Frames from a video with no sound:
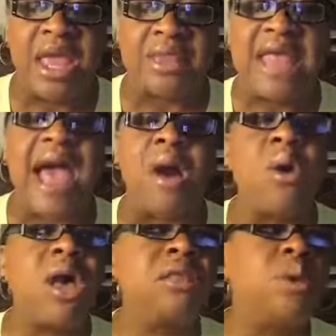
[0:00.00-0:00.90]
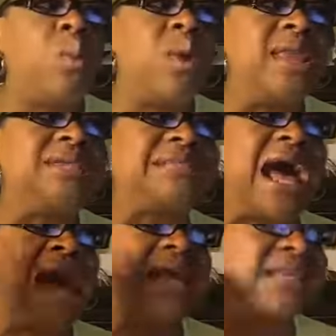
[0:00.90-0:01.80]
Now, when it's
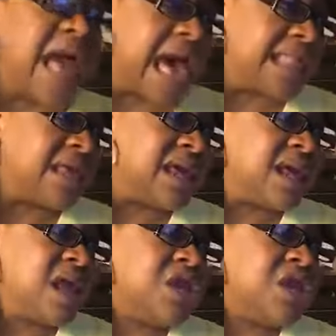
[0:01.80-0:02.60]
ungodly,